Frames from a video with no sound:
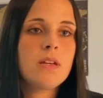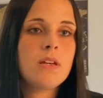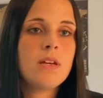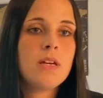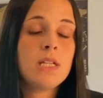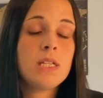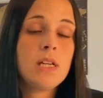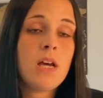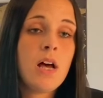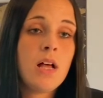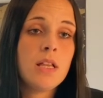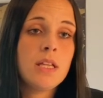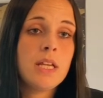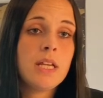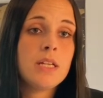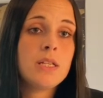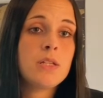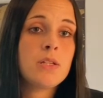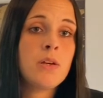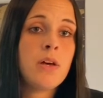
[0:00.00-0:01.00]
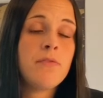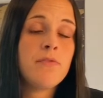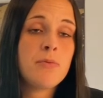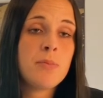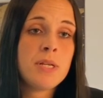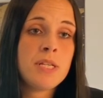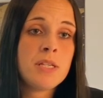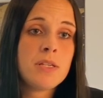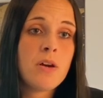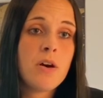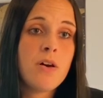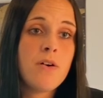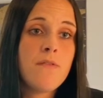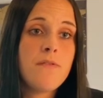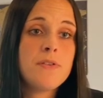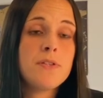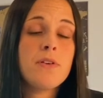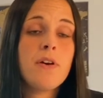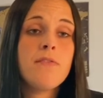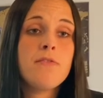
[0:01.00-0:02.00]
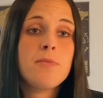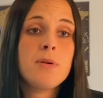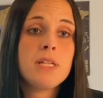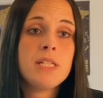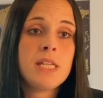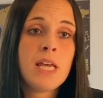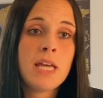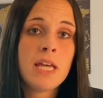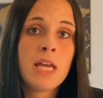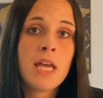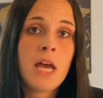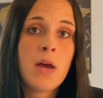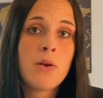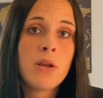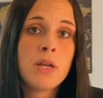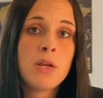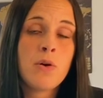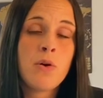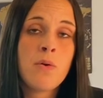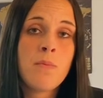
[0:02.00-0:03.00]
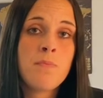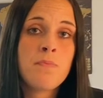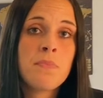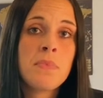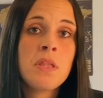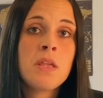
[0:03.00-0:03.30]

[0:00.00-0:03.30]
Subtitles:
it's a holiday, so everybody's off, so everybody's hanging out at home.